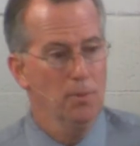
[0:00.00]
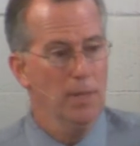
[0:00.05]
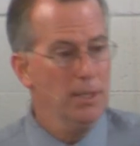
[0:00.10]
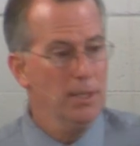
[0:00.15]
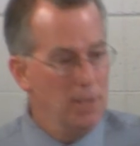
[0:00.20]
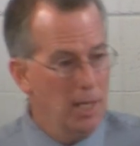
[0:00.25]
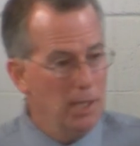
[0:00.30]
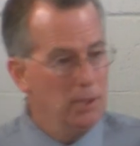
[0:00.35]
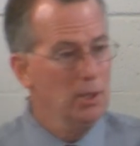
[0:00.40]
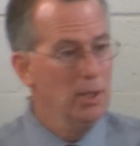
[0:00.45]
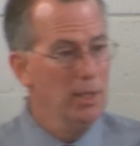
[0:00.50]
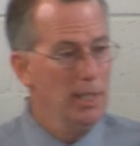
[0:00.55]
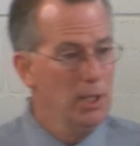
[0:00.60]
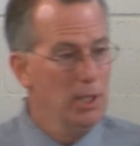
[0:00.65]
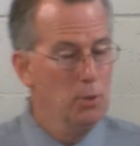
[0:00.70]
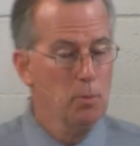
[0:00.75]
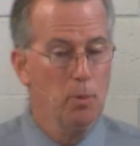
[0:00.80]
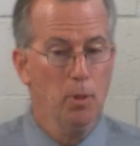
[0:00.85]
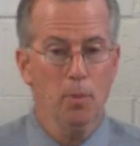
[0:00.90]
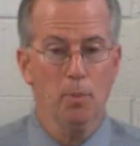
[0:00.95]
That's actually
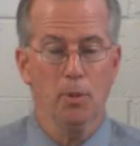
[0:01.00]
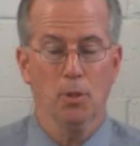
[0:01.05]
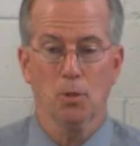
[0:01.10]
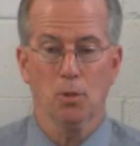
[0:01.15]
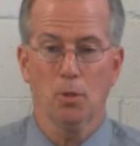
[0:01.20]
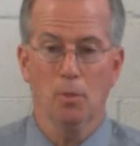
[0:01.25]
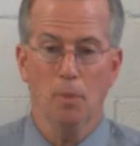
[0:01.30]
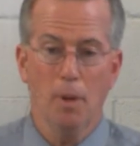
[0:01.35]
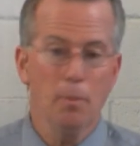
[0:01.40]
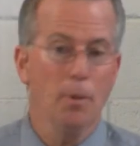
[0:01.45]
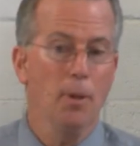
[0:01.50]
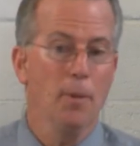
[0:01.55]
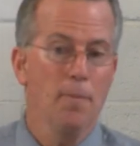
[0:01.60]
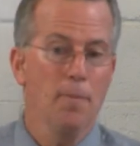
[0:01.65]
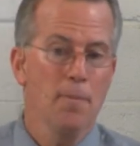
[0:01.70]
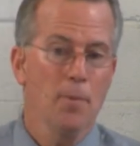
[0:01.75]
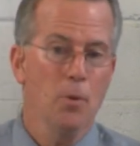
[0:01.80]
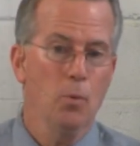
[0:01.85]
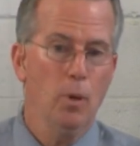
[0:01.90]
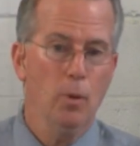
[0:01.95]
His purpose. Remember,
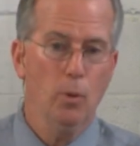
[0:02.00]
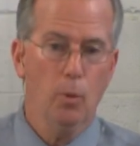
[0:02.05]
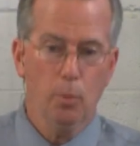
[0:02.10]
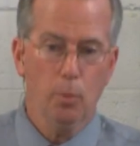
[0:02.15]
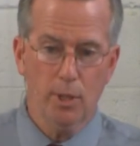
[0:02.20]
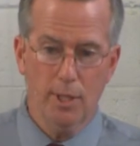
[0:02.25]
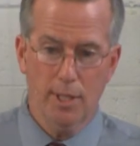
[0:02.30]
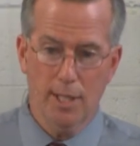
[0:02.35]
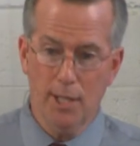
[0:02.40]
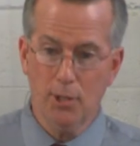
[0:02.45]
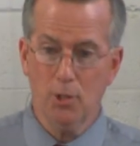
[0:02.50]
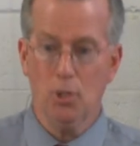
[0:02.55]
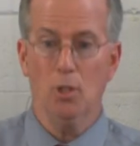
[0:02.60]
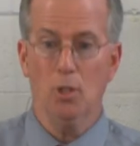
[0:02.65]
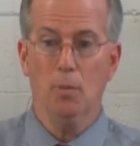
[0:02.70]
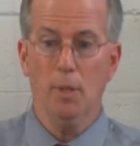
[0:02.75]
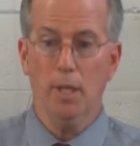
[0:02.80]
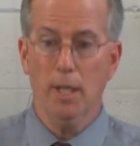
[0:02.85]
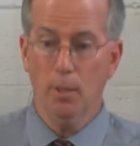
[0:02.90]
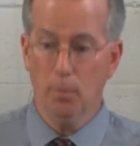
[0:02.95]
we were predestined
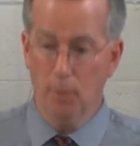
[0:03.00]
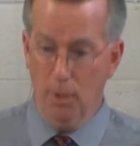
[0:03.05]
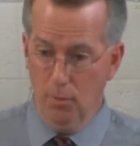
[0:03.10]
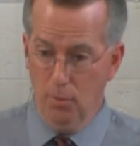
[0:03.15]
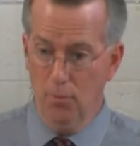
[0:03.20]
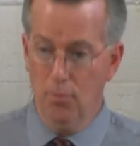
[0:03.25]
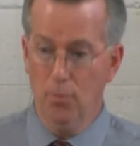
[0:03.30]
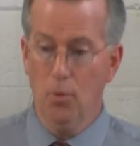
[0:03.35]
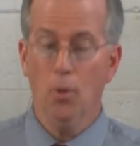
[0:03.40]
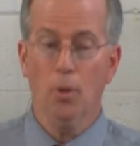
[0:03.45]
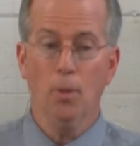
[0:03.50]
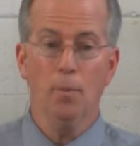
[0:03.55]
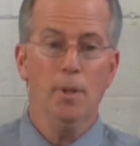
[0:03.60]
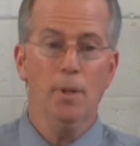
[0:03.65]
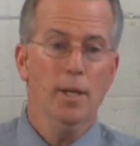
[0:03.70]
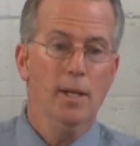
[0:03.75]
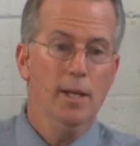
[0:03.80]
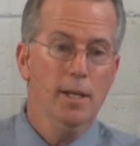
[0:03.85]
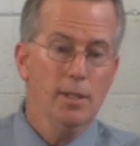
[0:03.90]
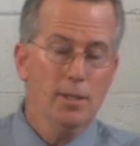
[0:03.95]
to become conformed
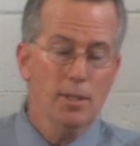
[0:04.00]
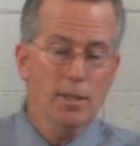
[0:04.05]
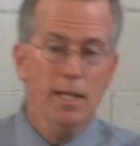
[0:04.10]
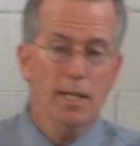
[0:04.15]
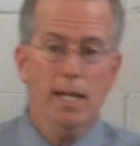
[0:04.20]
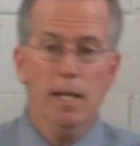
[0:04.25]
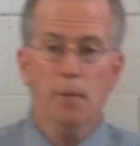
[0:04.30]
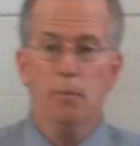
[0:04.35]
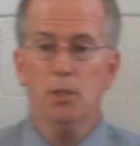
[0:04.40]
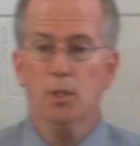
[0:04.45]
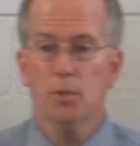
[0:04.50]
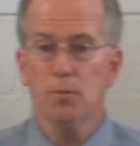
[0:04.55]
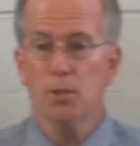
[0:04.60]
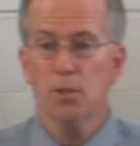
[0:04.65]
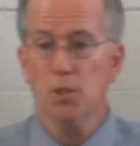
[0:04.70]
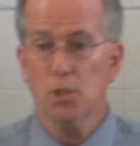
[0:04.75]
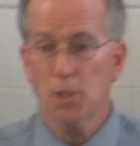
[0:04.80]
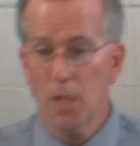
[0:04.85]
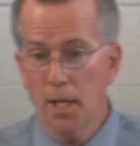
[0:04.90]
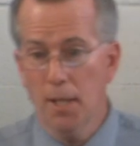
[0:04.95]
to the image of His
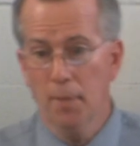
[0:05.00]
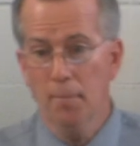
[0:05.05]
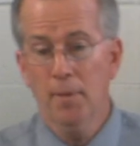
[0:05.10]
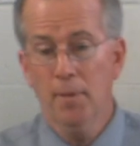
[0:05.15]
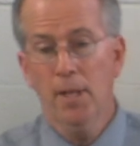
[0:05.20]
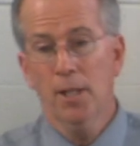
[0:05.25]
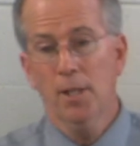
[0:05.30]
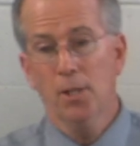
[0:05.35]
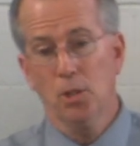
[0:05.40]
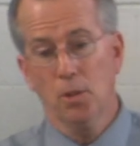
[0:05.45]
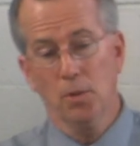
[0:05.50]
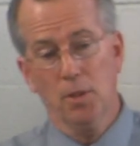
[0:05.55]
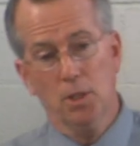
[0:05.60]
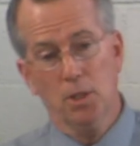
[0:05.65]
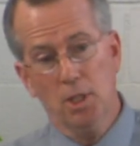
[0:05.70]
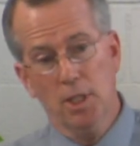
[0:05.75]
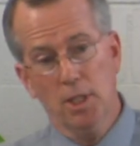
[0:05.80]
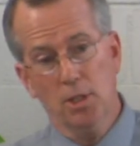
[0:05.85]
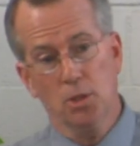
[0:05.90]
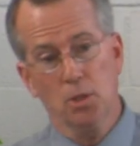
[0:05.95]
Son, so that
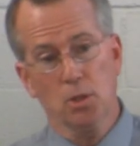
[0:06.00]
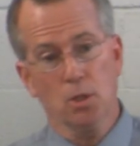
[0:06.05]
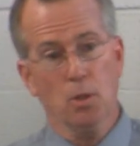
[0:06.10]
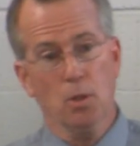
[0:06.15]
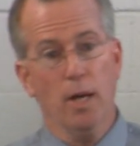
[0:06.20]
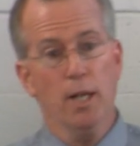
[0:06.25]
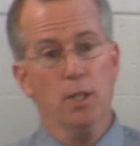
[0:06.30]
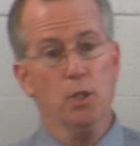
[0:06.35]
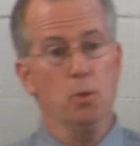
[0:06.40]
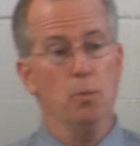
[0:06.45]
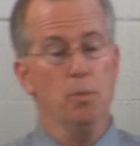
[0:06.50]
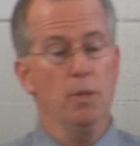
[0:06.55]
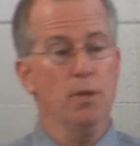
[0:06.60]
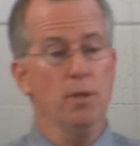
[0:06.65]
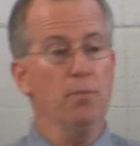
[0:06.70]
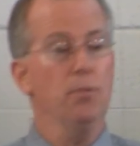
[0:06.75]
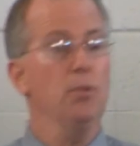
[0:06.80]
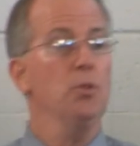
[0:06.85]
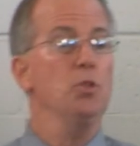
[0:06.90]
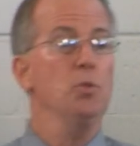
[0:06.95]
Jesus Christ would be the
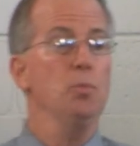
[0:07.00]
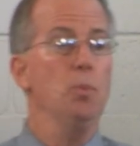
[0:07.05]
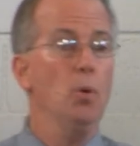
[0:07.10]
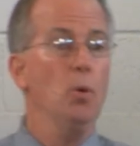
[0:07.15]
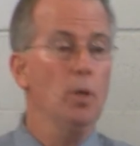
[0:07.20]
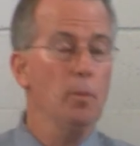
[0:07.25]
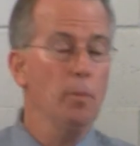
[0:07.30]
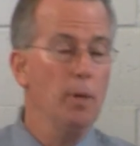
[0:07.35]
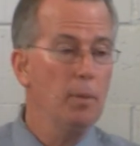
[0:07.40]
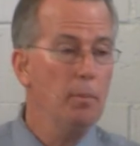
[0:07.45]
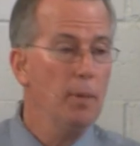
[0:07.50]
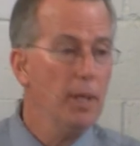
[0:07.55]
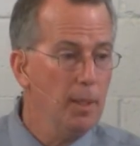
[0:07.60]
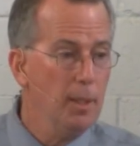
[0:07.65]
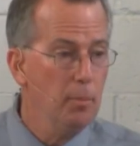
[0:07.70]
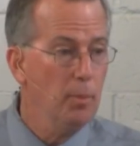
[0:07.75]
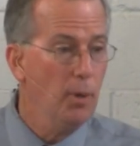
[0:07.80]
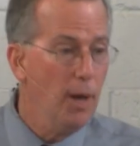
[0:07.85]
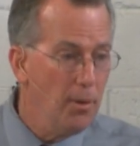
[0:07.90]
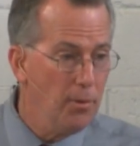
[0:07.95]
firstborn among many
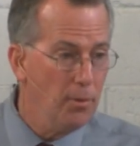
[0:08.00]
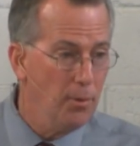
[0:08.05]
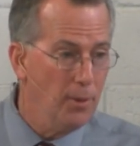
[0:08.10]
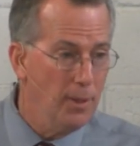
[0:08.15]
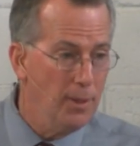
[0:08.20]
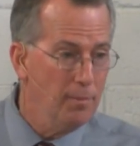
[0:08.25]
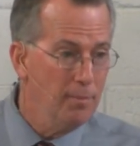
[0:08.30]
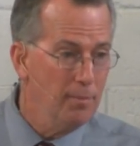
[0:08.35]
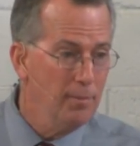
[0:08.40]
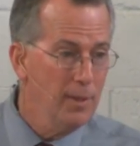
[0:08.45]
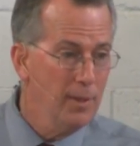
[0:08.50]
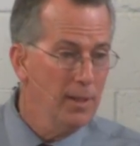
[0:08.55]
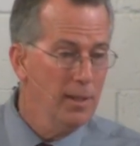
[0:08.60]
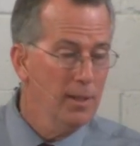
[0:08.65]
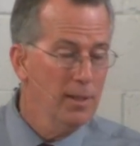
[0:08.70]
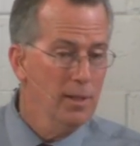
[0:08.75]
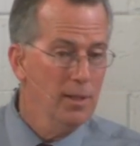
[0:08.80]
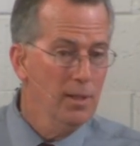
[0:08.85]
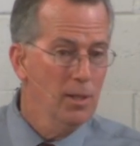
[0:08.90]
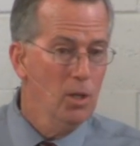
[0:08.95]
brethren
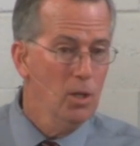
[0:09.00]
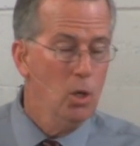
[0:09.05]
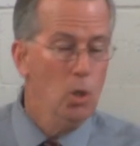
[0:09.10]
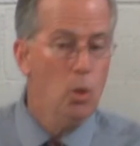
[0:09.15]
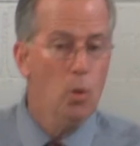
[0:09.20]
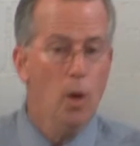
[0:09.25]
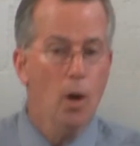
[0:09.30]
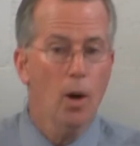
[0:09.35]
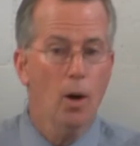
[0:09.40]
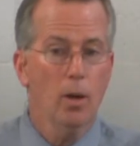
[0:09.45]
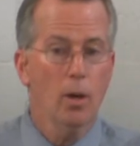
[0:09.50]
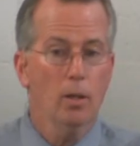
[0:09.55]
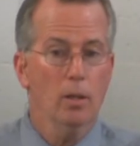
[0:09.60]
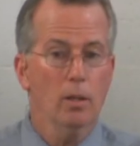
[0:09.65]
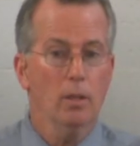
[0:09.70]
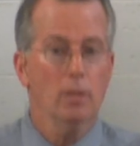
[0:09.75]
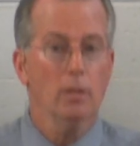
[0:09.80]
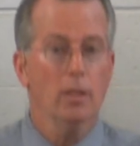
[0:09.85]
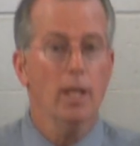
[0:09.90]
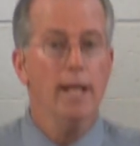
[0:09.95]
who are
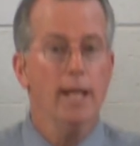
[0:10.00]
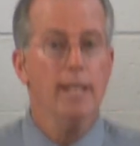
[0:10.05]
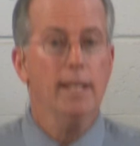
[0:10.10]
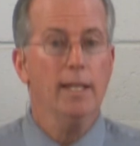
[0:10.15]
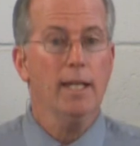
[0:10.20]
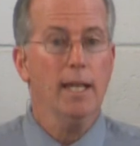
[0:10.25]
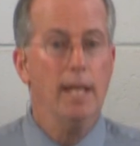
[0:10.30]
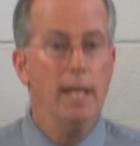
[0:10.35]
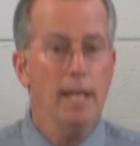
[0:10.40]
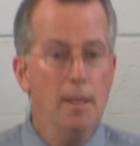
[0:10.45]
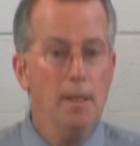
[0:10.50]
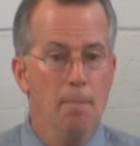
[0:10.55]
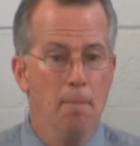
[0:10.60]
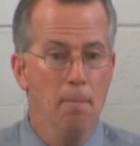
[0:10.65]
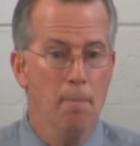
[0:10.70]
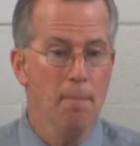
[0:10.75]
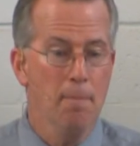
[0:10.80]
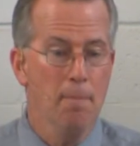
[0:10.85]
like Him.